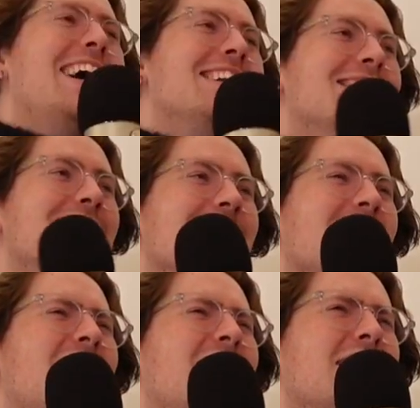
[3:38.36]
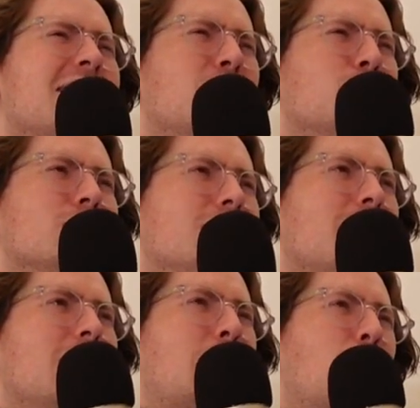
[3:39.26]
And you're like,
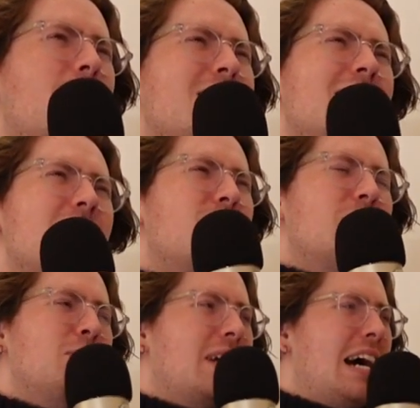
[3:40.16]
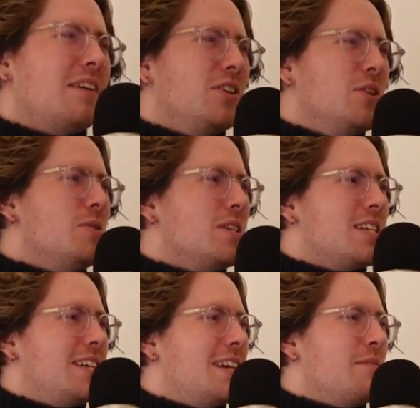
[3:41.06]
oh, where's this film going to have nudity?